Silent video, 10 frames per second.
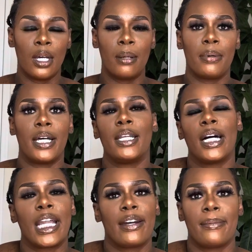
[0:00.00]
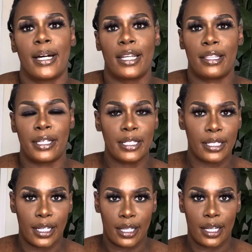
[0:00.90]
But not everybody thinks
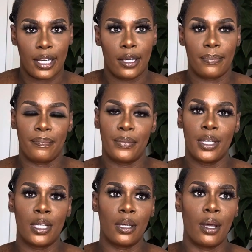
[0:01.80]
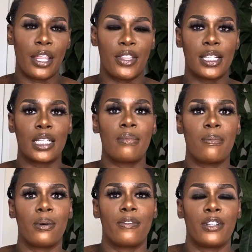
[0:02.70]
like that. I think some
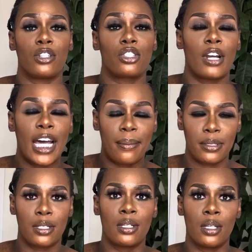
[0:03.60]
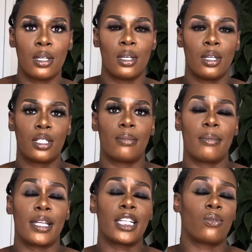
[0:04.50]
people feel trapped, so maybe
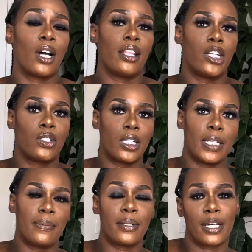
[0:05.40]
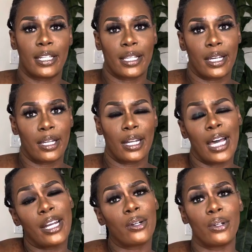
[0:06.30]
that's why they treat people like that.
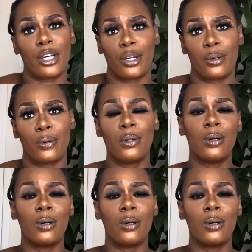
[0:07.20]
I don't know.